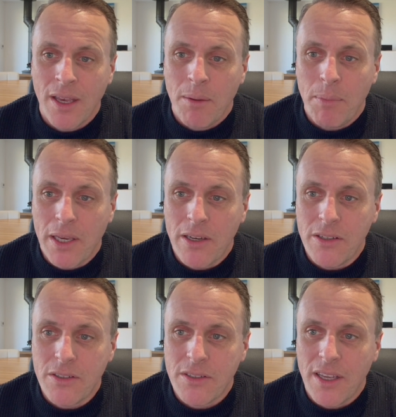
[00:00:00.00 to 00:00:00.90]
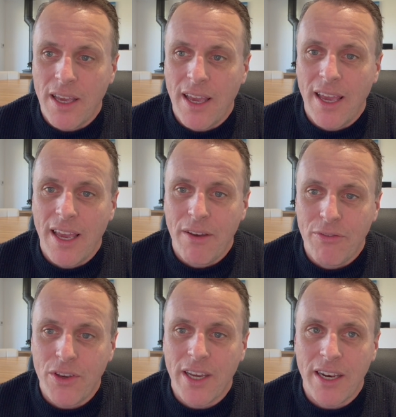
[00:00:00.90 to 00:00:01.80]
because
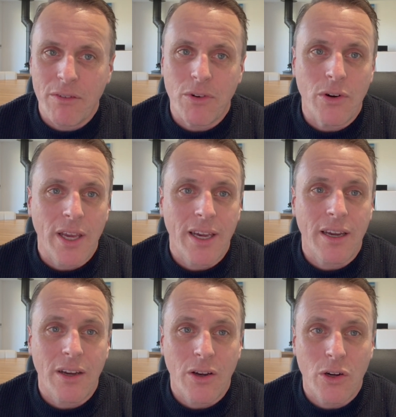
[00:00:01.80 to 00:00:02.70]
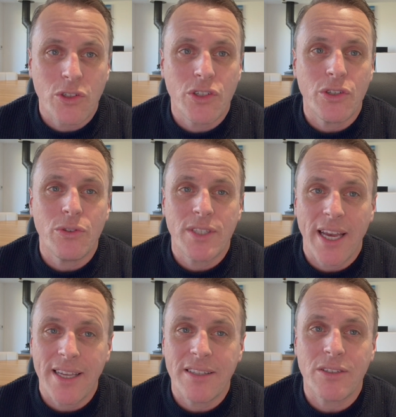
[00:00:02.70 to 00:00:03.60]
if you get it wrong, it can cost you
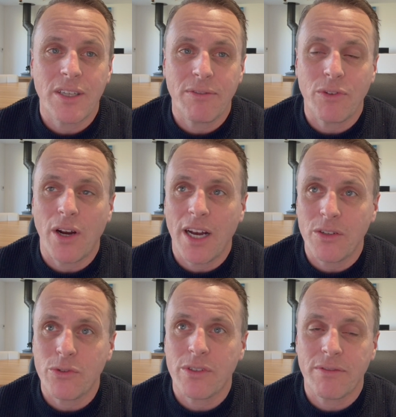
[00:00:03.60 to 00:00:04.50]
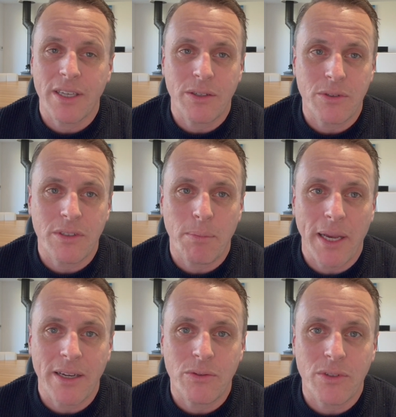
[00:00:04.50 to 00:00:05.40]
tens, if not hundreds of thousands of
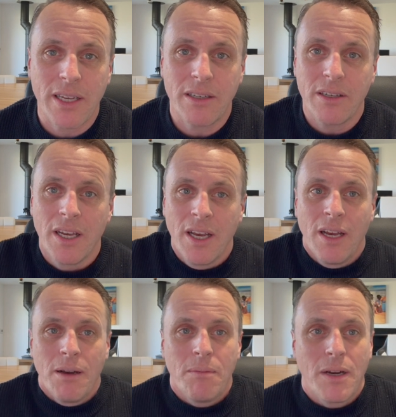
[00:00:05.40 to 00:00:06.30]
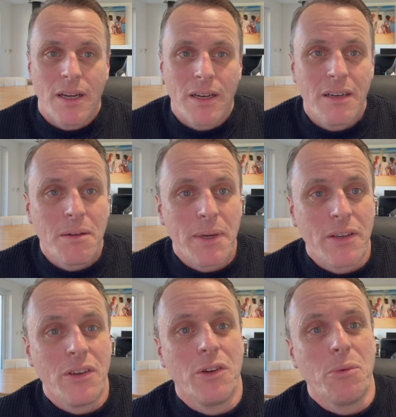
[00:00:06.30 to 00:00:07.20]
pounds. And I don't know about
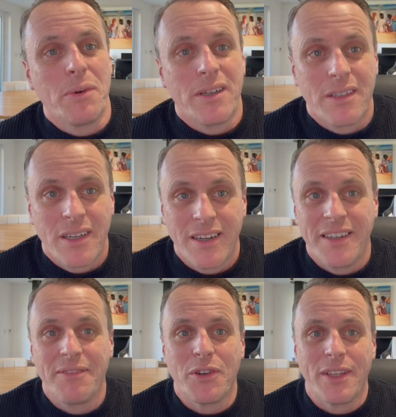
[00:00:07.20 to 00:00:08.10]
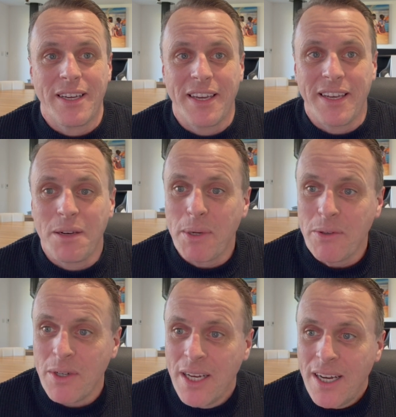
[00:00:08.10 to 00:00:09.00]
you, but I haven't got that kicking
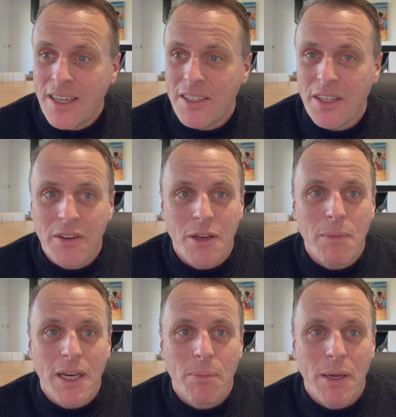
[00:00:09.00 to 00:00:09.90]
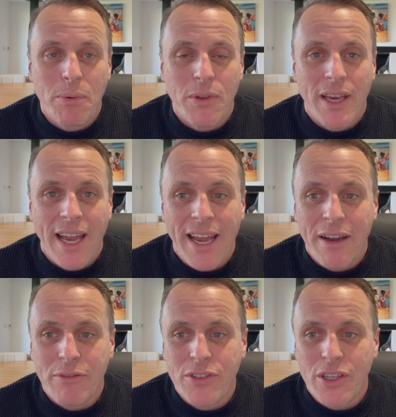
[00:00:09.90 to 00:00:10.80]
about, and I don't know many people that
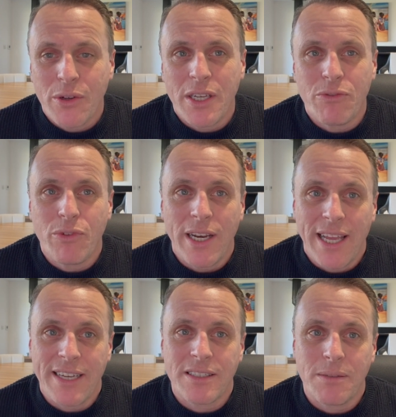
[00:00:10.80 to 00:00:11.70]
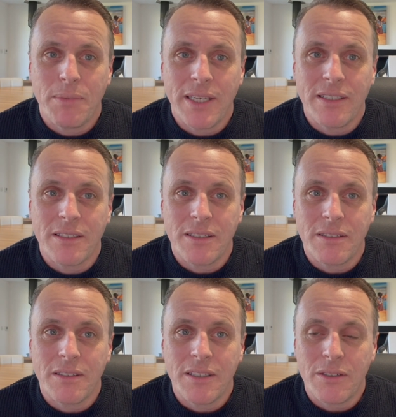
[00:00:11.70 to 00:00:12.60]
have. So it really has to be as
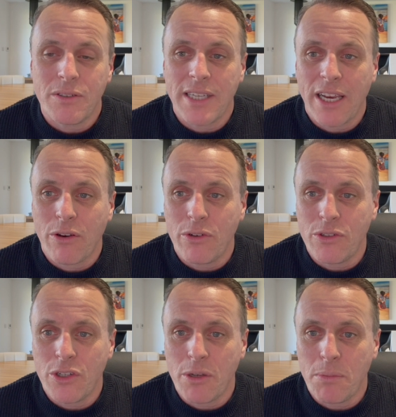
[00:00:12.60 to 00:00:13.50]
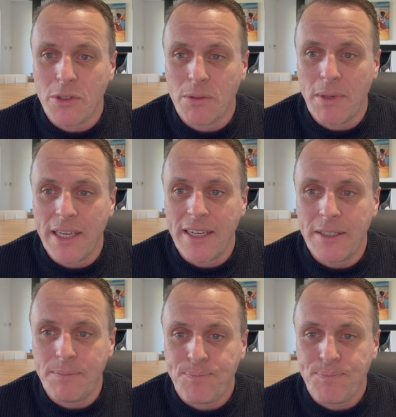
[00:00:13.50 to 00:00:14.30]
accurate as you can possibly get it.